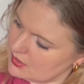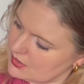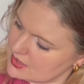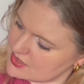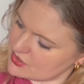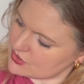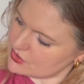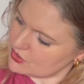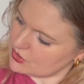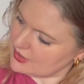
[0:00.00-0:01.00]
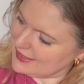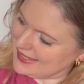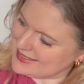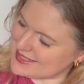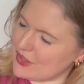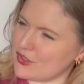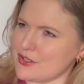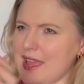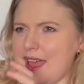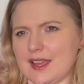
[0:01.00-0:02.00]
it's not too light.
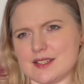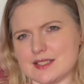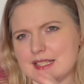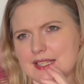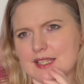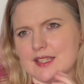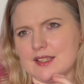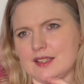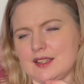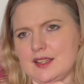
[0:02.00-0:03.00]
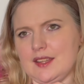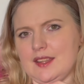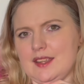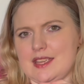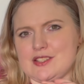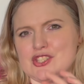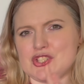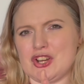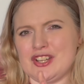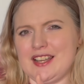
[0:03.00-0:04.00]
There's actually in
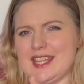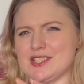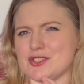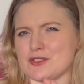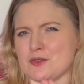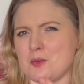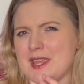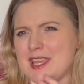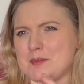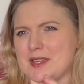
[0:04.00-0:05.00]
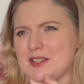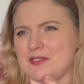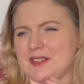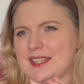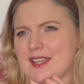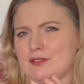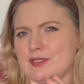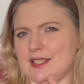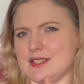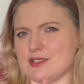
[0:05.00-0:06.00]
certain lights there's a wee bit of like a
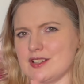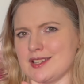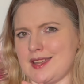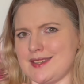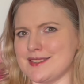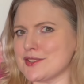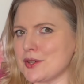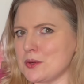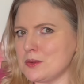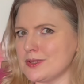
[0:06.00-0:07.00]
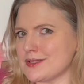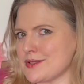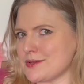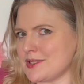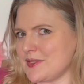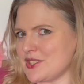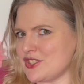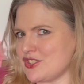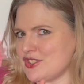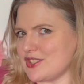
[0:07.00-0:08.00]
really dark indigo sort of a
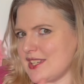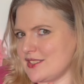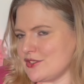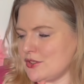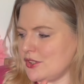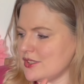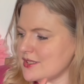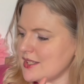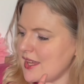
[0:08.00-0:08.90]
sheen to it.